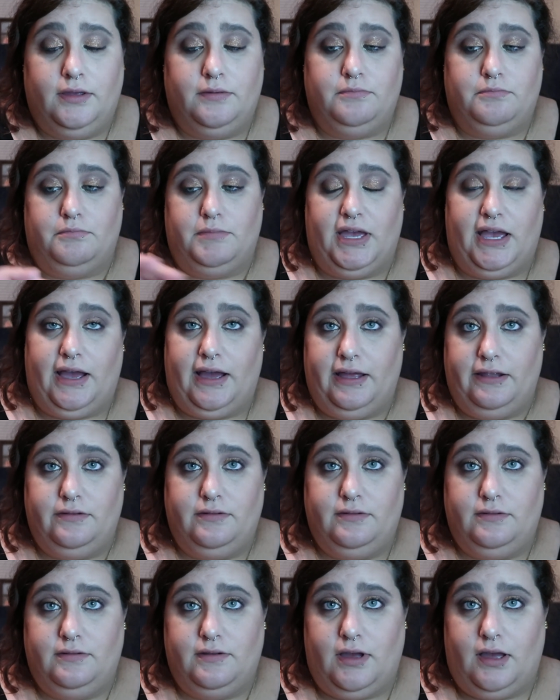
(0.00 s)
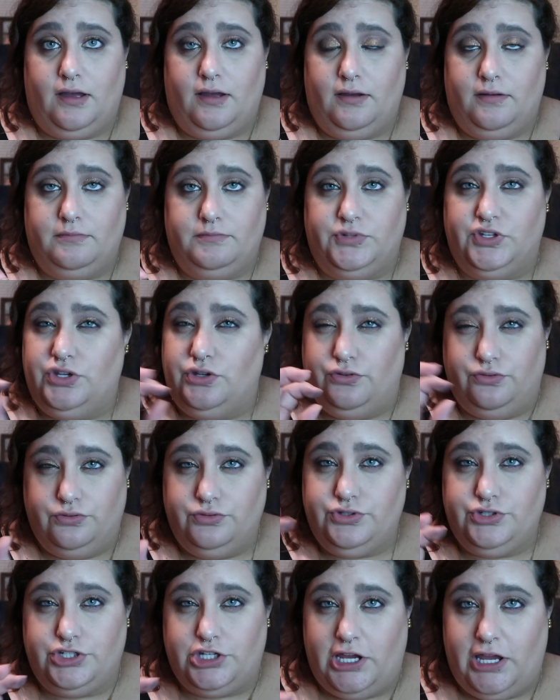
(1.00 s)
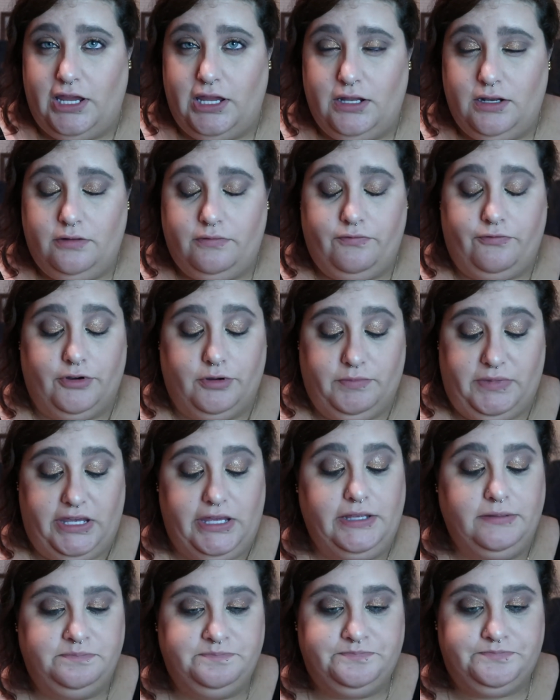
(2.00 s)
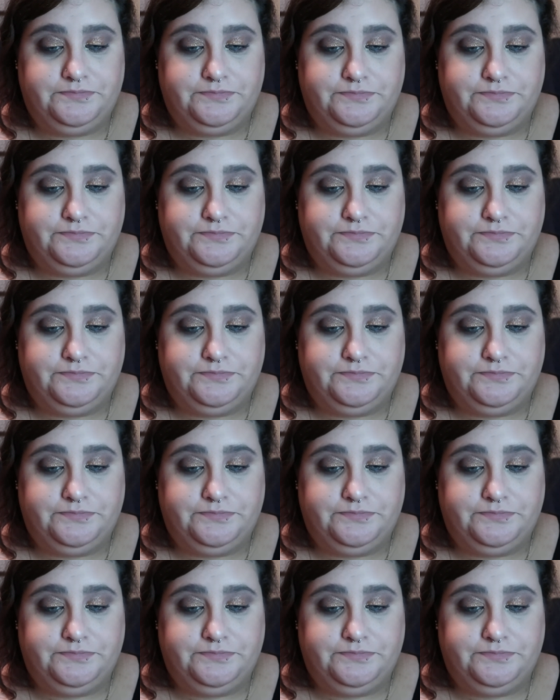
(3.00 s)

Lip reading: matte nude shade for me.